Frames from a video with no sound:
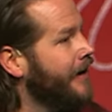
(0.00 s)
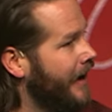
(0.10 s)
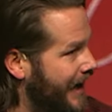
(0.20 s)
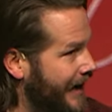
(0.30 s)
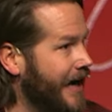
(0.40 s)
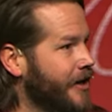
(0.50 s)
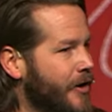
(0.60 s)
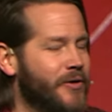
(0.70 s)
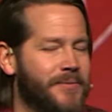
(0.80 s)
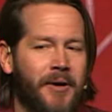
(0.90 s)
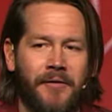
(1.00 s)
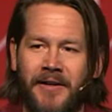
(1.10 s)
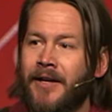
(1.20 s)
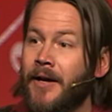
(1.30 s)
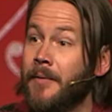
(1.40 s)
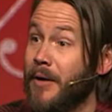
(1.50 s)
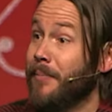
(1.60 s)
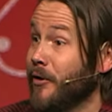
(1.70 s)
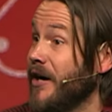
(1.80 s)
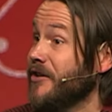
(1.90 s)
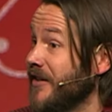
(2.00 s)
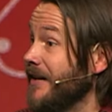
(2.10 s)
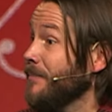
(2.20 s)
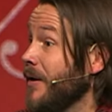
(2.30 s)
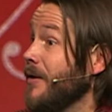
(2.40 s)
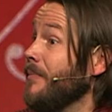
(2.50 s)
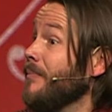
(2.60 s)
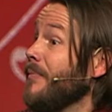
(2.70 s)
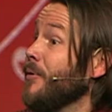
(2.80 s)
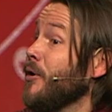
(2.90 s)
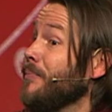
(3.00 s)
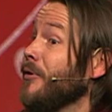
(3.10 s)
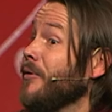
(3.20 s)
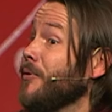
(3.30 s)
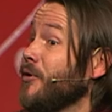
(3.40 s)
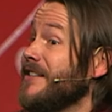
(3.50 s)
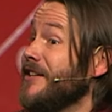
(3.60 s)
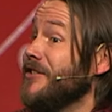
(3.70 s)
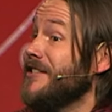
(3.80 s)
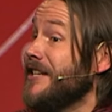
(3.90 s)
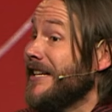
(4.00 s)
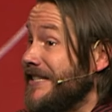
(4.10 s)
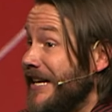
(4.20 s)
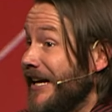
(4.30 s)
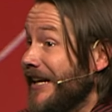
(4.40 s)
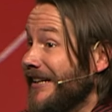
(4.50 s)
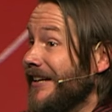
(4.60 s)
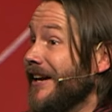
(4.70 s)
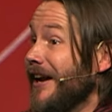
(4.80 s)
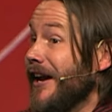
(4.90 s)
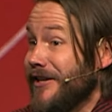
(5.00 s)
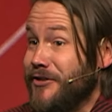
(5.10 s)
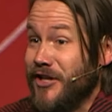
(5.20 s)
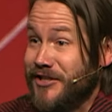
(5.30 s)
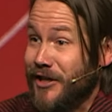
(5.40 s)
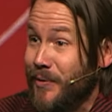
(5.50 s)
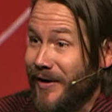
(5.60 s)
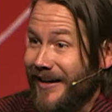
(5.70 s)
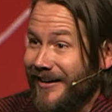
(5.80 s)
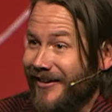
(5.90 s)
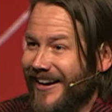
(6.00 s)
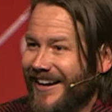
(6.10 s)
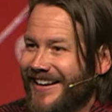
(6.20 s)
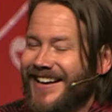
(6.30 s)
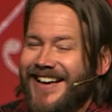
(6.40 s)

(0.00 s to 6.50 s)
I, I know he was perfect, but uh, procrastination is not a sin. It's just annoying, right?